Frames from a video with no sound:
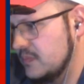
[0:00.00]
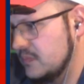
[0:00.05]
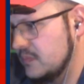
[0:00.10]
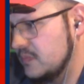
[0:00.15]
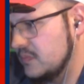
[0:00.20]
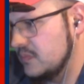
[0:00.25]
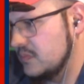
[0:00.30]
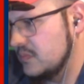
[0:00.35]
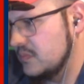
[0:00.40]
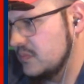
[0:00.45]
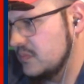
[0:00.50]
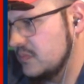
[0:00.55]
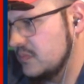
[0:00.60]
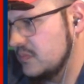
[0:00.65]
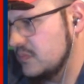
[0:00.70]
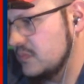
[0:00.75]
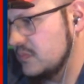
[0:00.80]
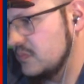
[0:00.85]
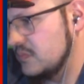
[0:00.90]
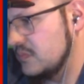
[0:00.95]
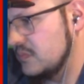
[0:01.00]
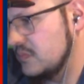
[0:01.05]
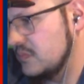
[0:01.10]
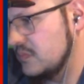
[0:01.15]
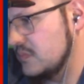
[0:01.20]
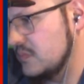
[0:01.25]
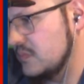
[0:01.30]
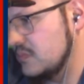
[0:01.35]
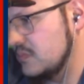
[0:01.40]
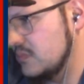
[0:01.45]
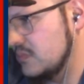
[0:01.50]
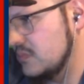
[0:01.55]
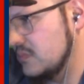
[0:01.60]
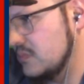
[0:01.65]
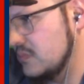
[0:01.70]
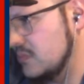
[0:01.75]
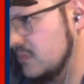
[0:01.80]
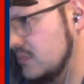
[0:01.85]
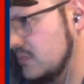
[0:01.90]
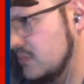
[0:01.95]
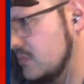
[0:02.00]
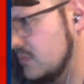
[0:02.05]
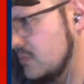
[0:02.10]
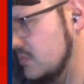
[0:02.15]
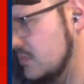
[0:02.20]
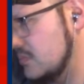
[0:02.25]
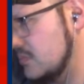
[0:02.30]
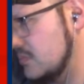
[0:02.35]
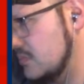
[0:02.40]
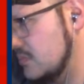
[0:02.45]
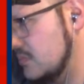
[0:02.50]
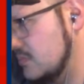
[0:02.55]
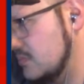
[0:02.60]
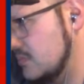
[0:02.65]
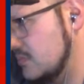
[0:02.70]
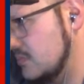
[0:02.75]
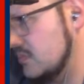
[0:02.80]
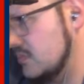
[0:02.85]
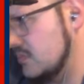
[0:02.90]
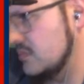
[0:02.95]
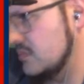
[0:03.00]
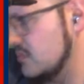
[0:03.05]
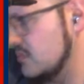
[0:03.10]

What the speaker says: The person shown says nothing.